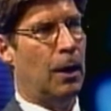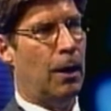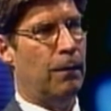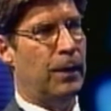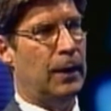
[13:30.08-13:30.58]

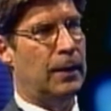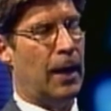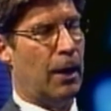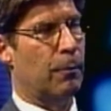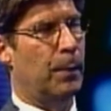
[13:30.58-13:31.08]
of the
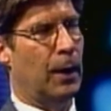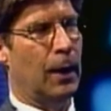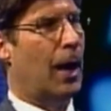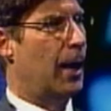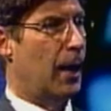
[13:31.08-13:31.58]
tax
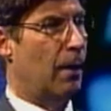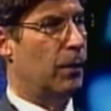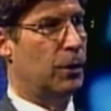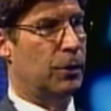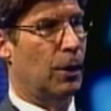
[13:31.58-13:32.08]
bill on
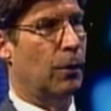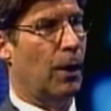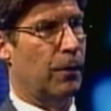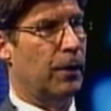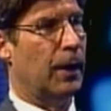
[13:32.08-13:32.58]
average
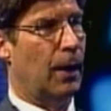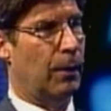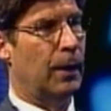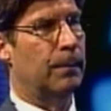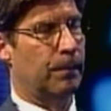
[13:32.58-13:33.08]
across the county.